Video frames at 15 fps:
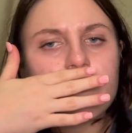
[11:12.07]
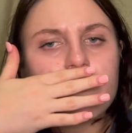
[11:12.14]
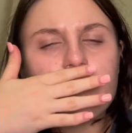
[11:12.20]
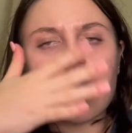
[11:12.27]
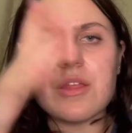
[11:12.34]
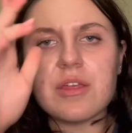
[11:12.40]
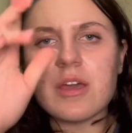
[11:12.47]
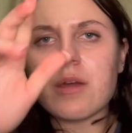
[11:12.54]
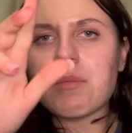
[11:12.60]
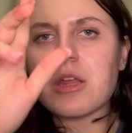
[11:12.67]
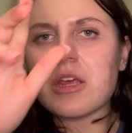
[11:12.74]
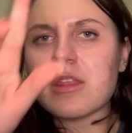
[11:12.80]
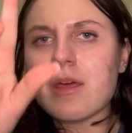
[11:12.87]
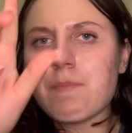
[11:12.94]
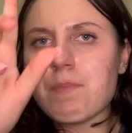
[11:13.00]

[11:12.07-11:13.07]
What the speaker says: I think I'm getting that